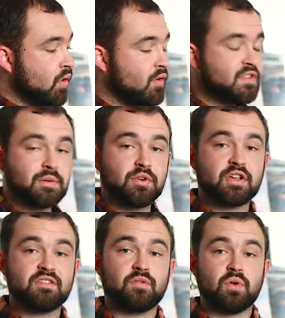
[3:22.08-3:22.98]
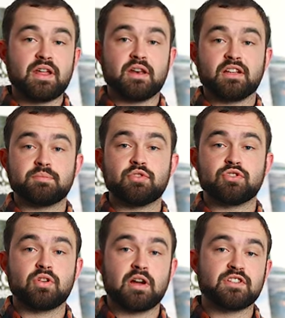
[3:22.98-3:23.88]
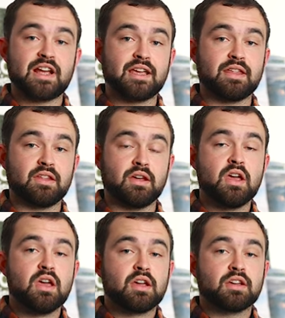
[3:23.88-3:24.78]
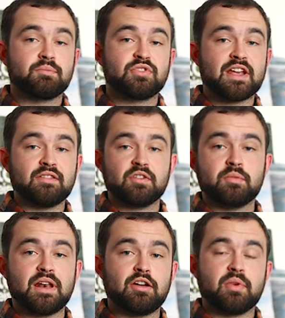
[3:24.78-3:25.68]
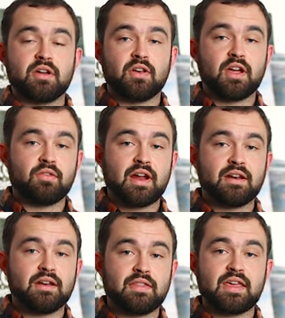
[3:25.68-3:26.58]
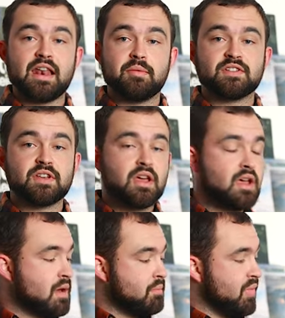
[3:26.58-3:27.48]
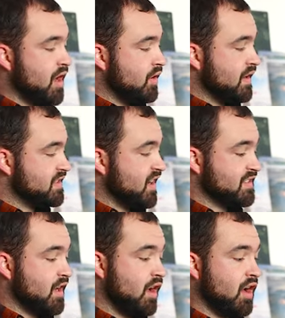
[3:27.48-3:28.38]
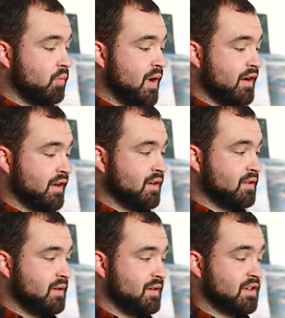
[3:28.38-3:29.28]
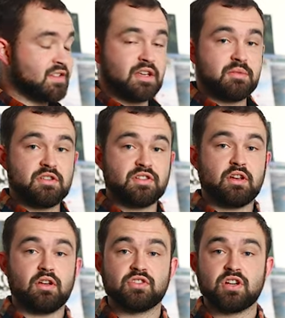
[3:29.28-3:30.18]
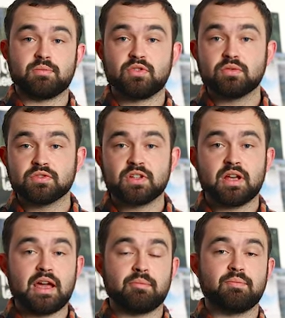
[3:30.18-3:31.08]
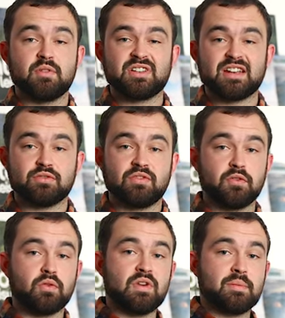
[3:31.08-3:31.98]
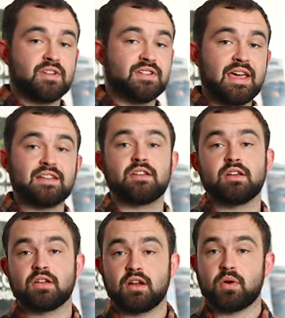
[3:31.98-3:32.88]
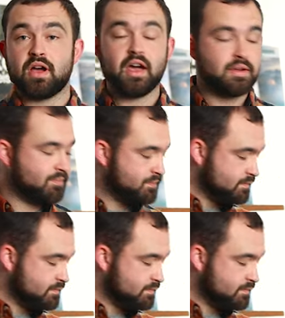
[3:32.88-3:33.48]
Or for someone looking for a nice bushcraft jacket that could protect them from a little bit of light rain and the elements, but is nice and hard-wearing because they're going to be using a lot of sharp tools and the potential for rips and tears are quite high.